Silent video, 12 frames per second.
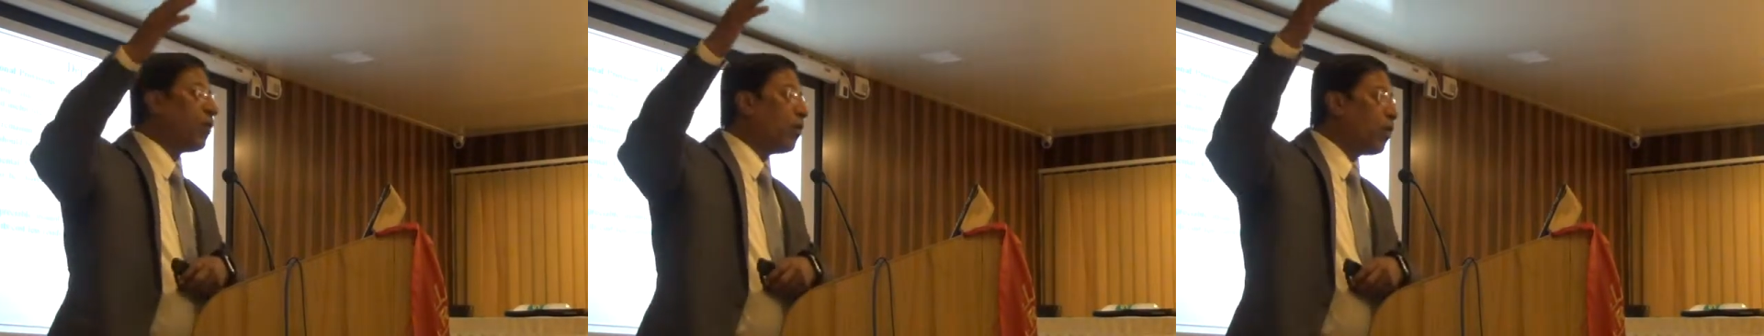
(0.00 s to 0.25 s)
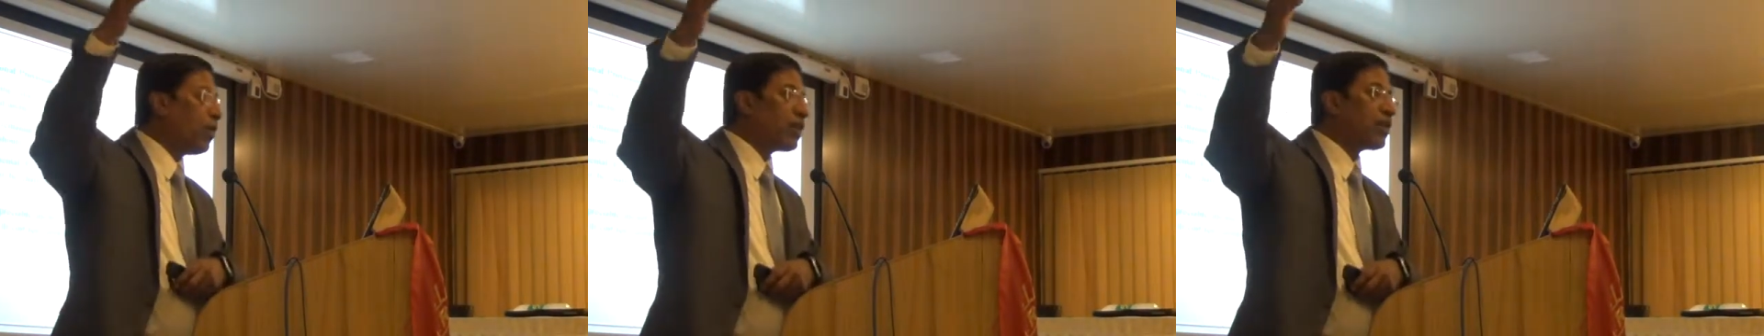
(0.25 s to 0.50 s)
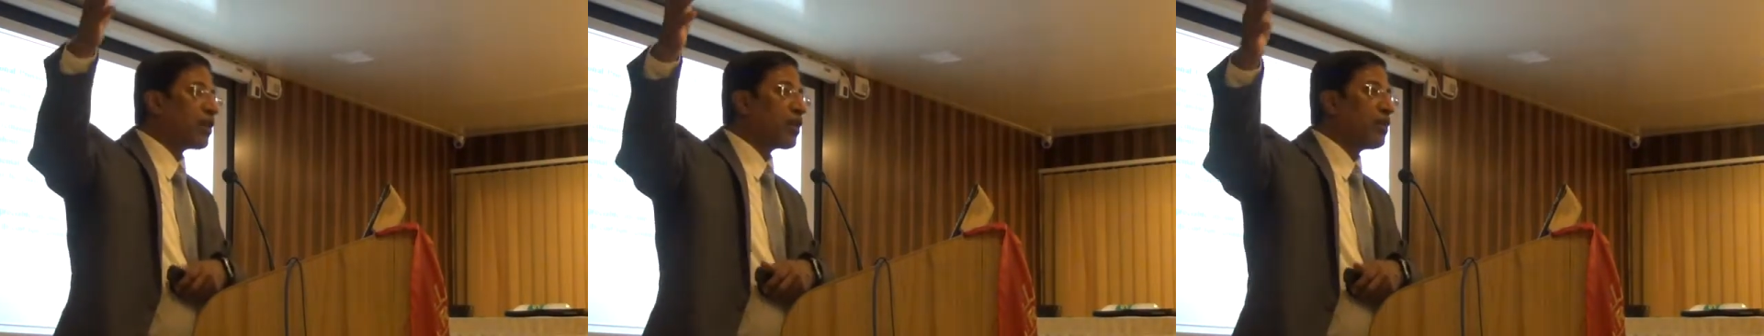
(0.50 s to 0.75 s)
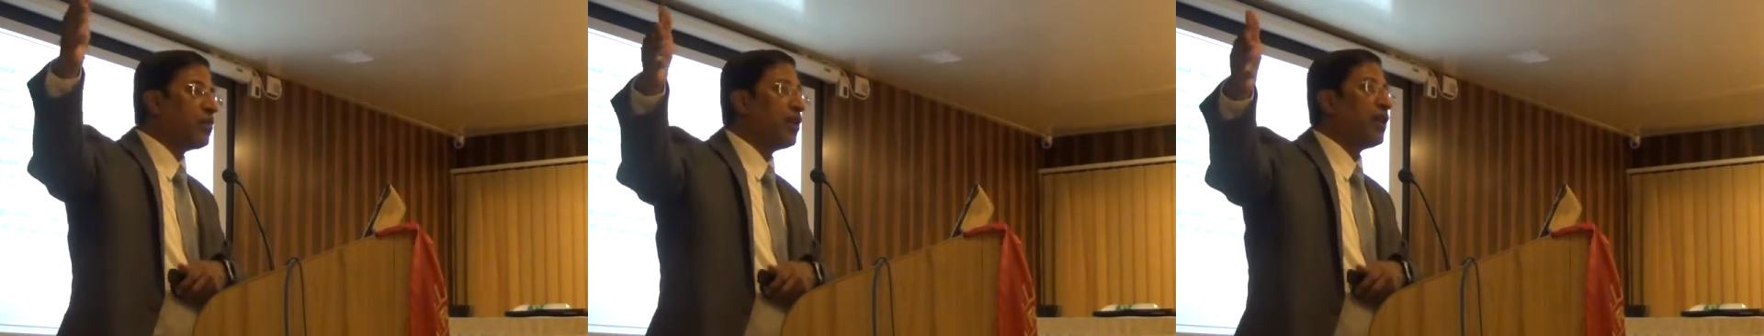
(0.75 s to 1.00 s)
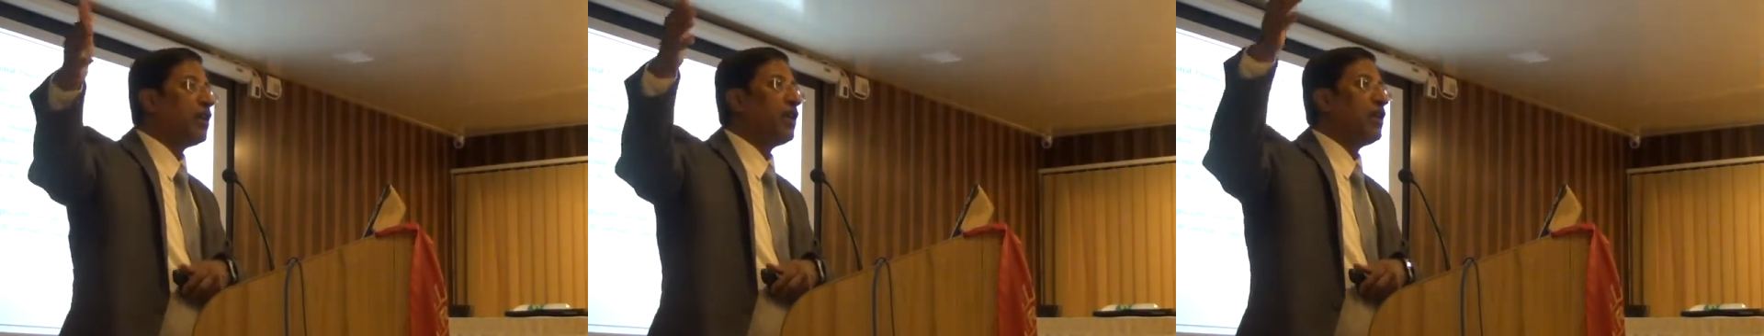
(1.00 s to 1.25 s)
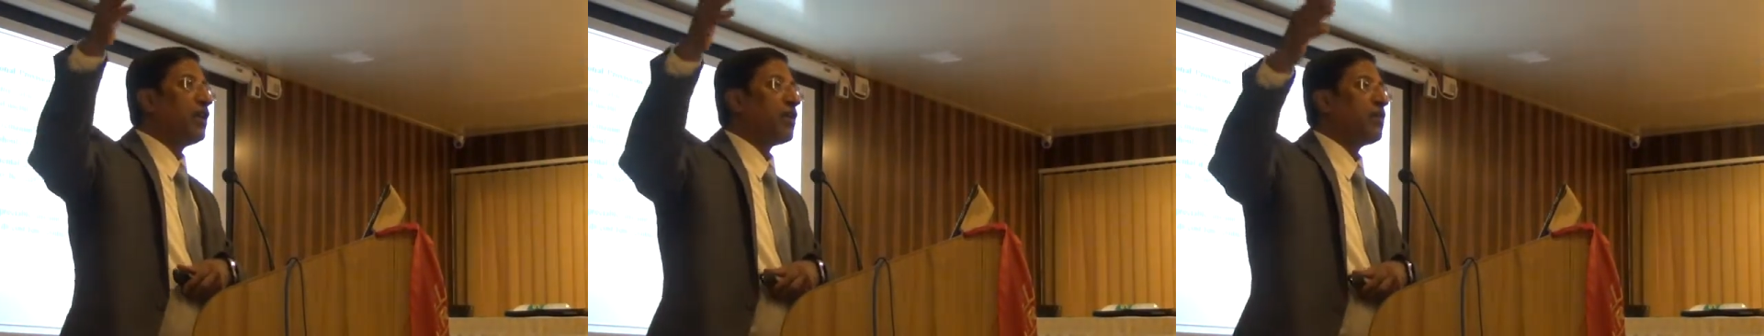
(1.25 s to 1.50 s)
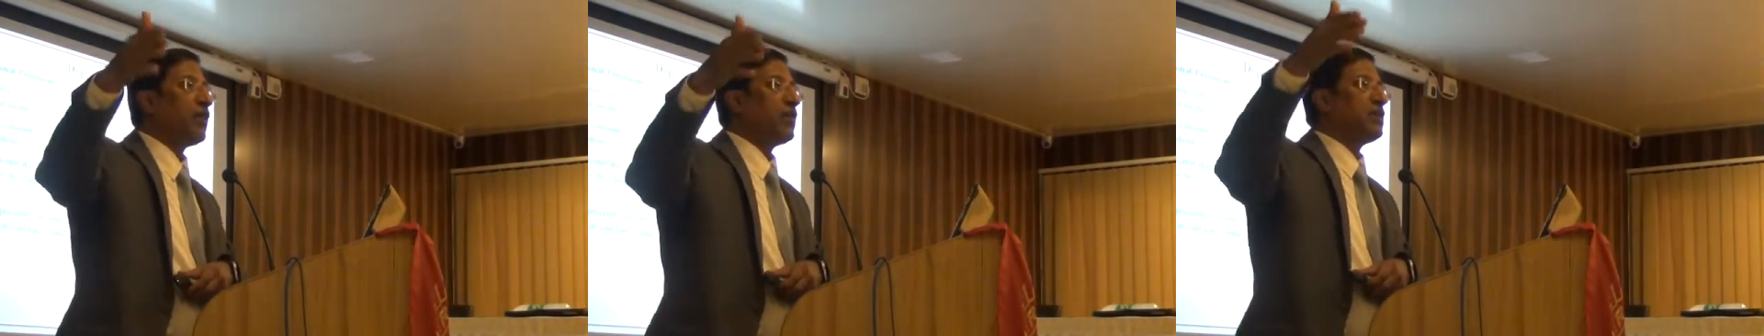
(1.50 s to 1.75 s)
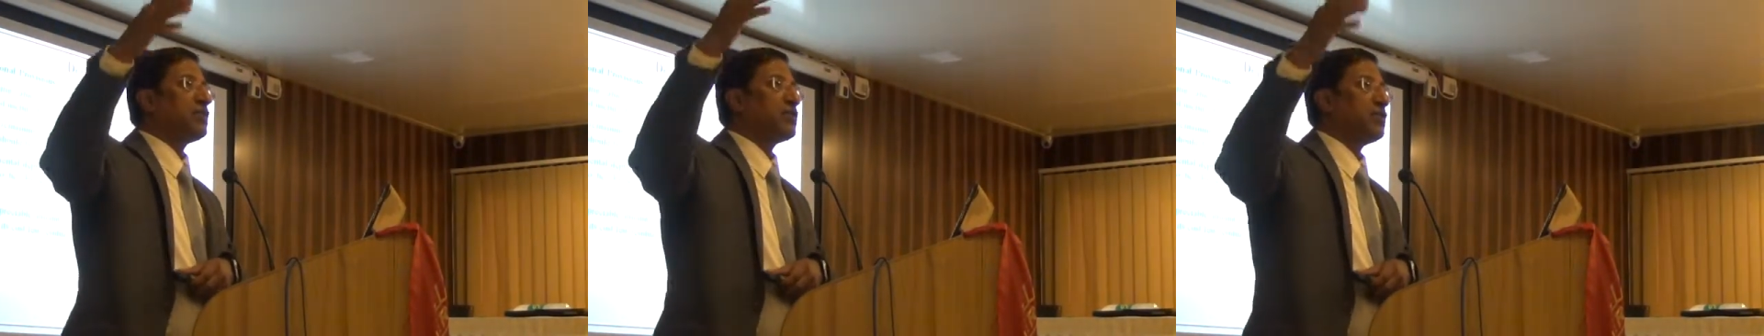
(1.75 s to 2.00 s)
over the remaining
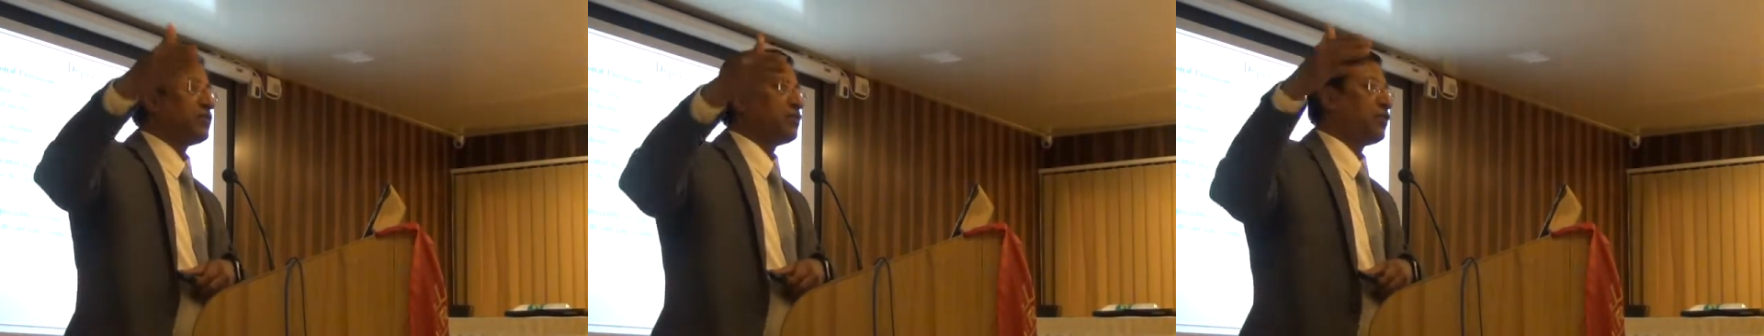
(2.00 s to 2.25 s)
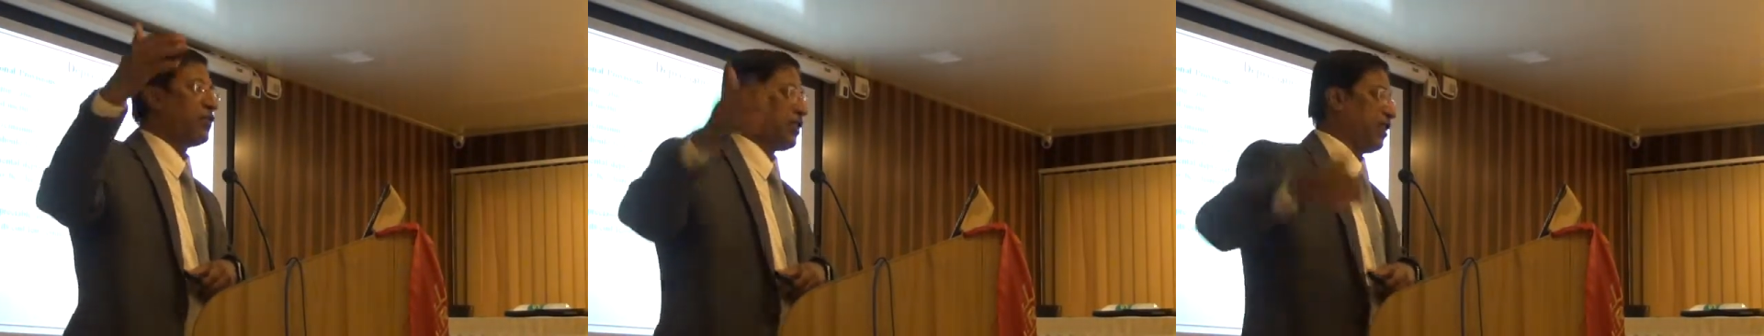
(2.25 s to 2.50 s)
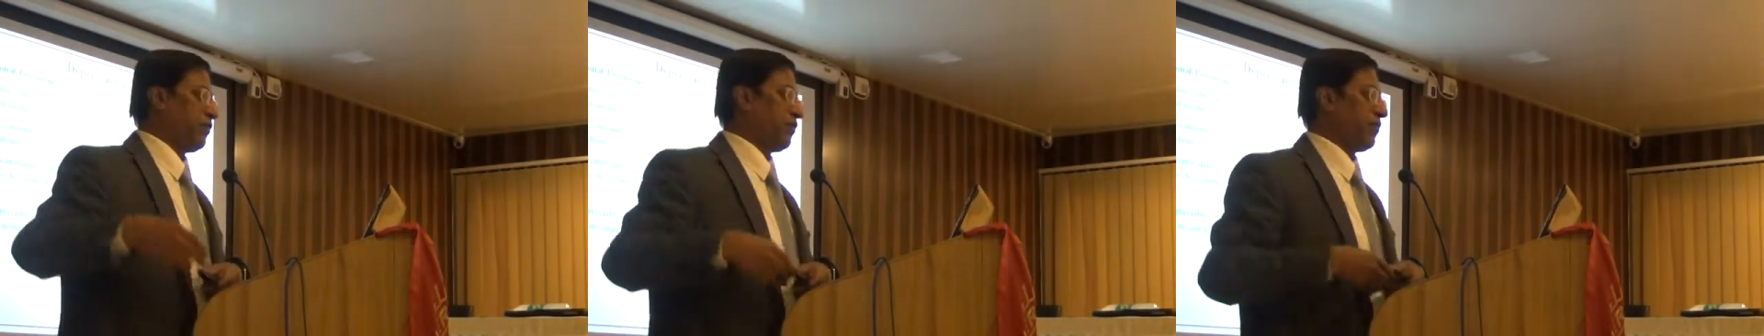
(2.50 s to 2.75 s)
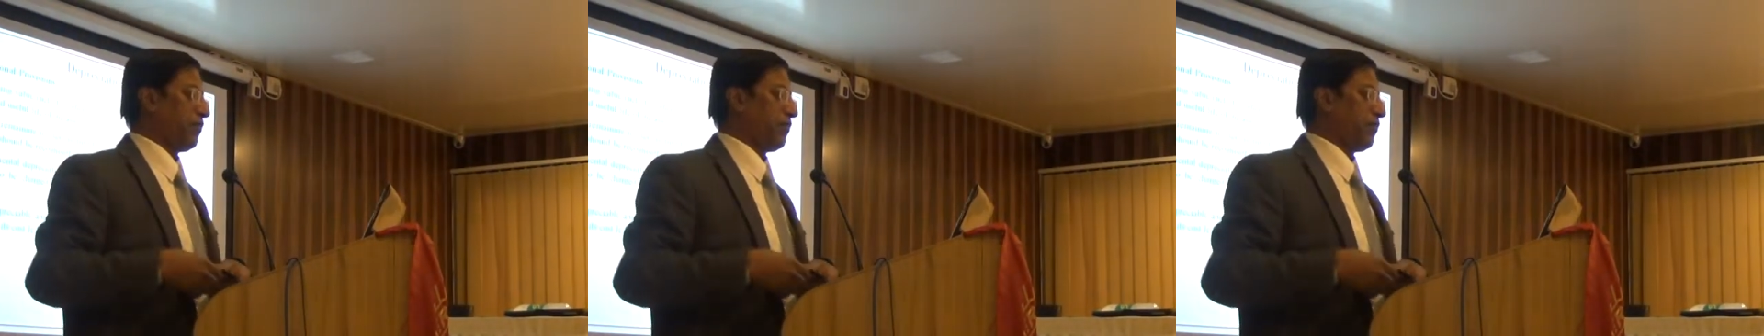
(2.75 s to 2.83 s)
revised useful life.